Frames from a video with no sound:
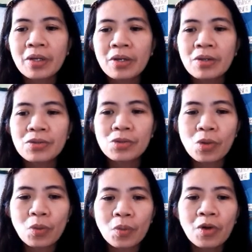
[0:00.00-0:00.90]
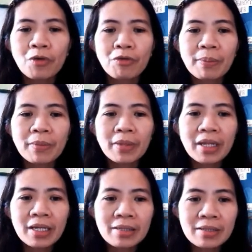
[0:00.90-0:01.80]
So from
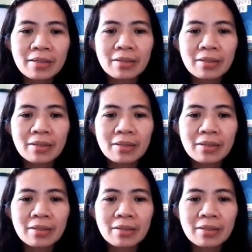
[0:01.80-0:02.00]
this